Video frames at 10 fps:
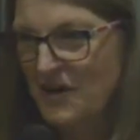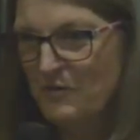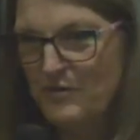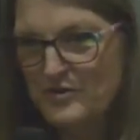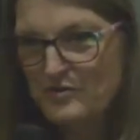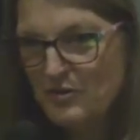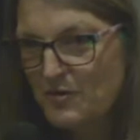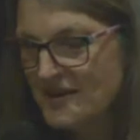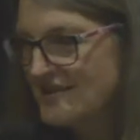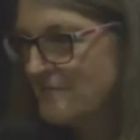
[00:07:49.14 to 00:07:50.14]
When you're
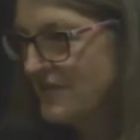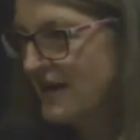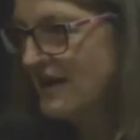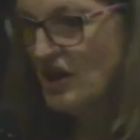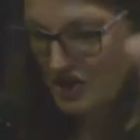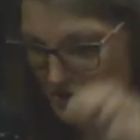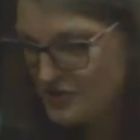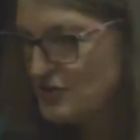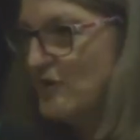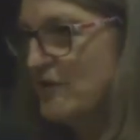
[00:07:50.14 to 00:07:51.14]
doing something,
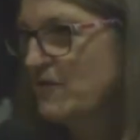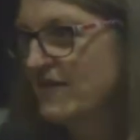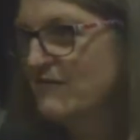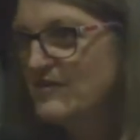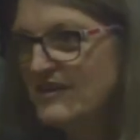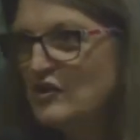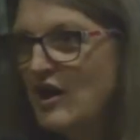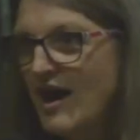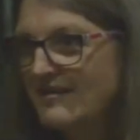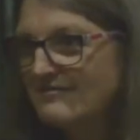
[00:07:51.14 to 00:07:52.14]
you're doing it with everything you
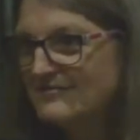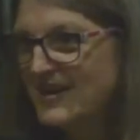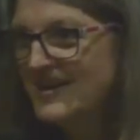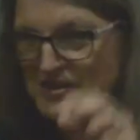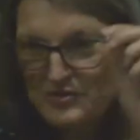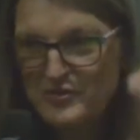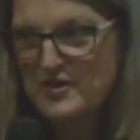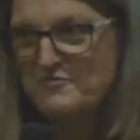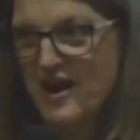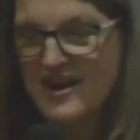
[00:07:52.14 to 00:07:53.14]
got, right? You're doing
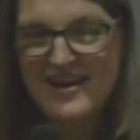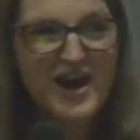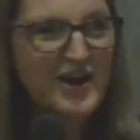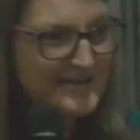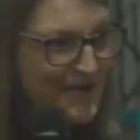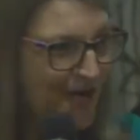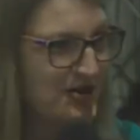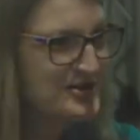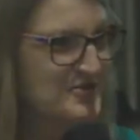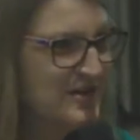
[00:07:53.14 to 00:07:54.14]
it right now as
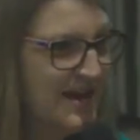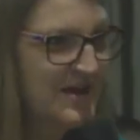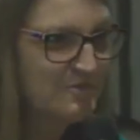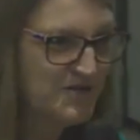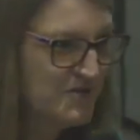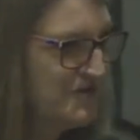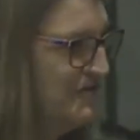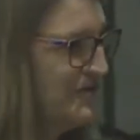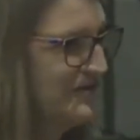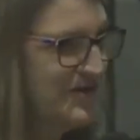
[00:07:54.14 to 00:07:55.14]
hard as you can with your
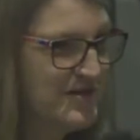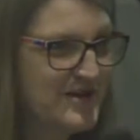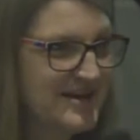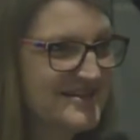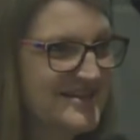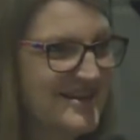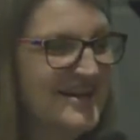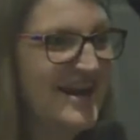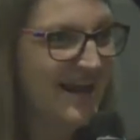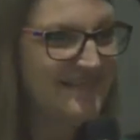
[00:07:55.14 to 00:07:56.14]
full focus.
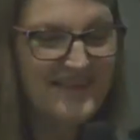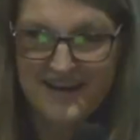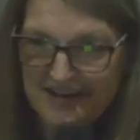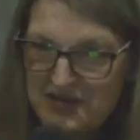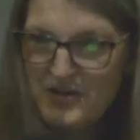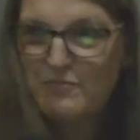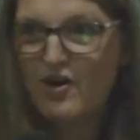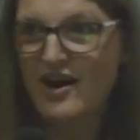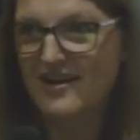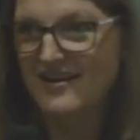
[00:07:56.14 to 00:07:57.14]
And then you
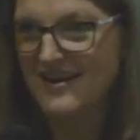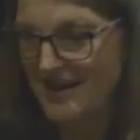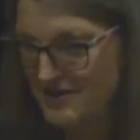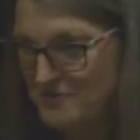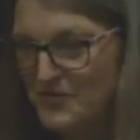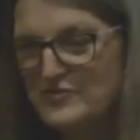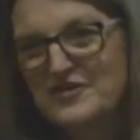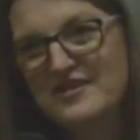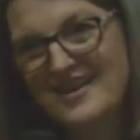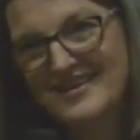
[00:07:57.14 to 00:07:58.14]
break and you move
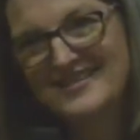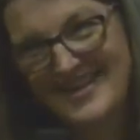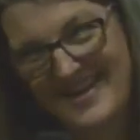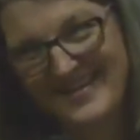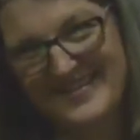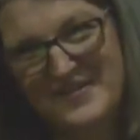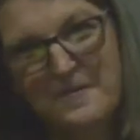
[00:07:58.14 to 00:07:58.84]
to the next thing.